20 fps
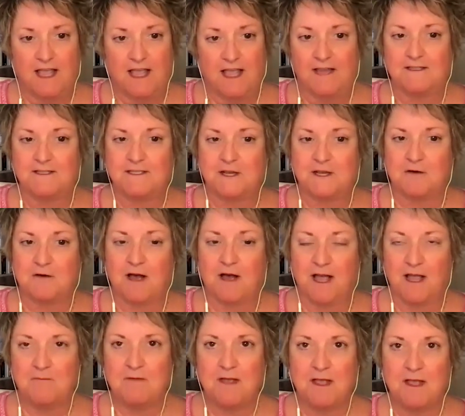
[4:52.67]
And so
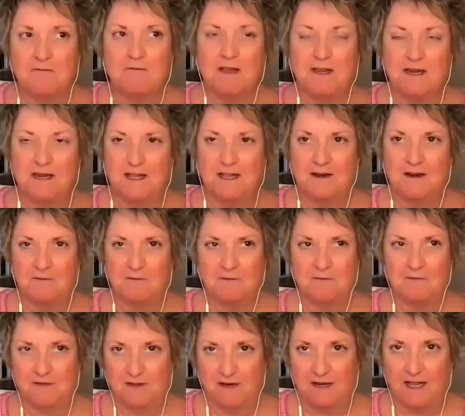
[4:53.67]
I may read it
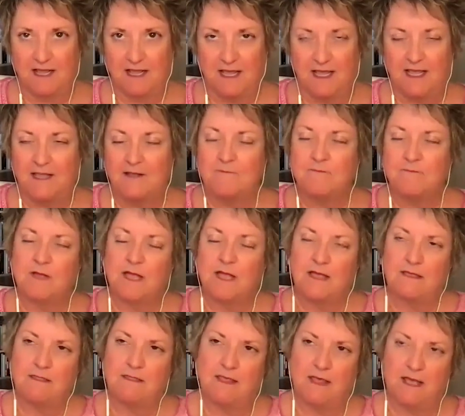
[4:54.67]
today,
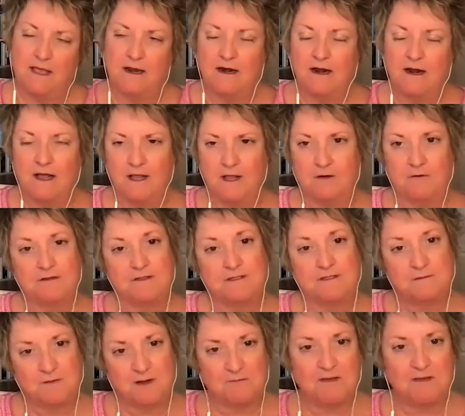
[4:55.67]
and then I go
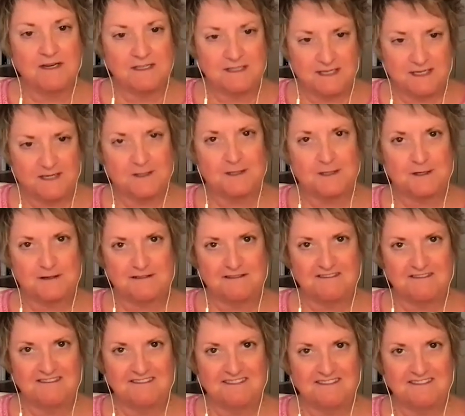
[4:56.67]
into my meditation,